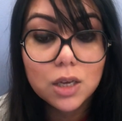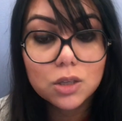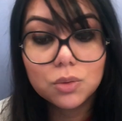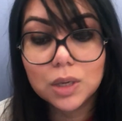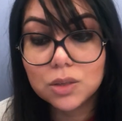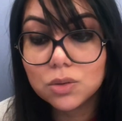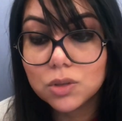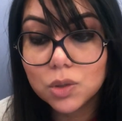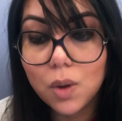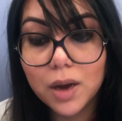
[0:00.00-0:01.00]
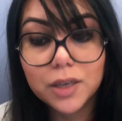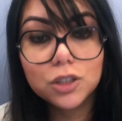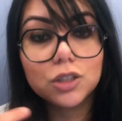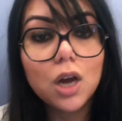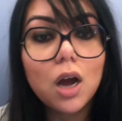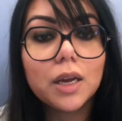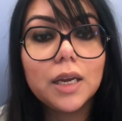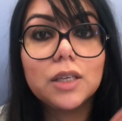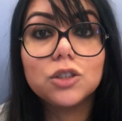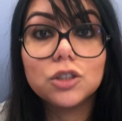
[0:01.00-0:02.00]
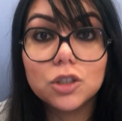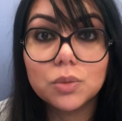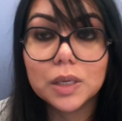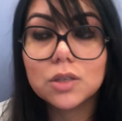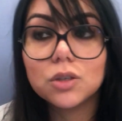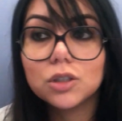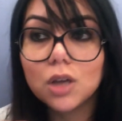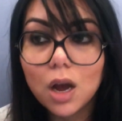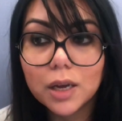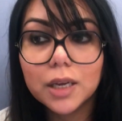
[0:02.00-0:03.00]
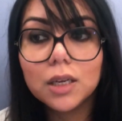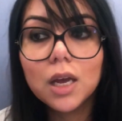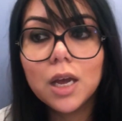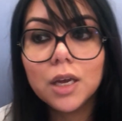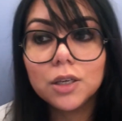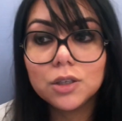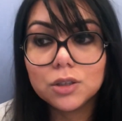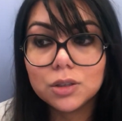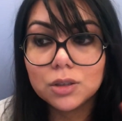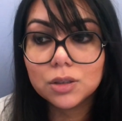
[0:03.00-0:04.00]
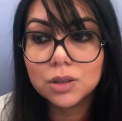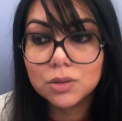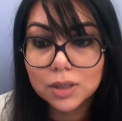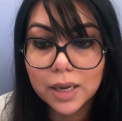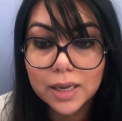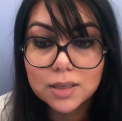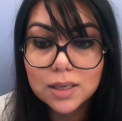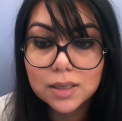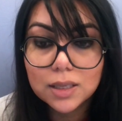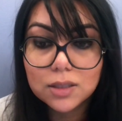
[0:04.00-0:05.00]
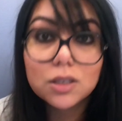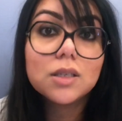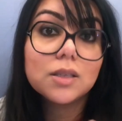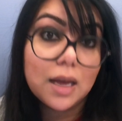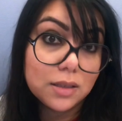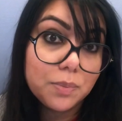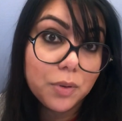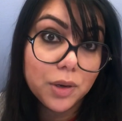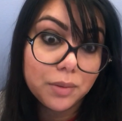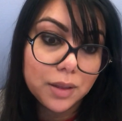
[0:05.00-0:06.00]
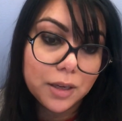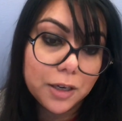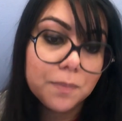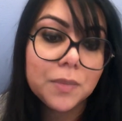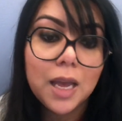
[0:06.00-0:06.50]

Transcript: So as soon as you walk in, you're talking, you're doing. So you're talking, you're using the hand sanitizer, because that's a point right there.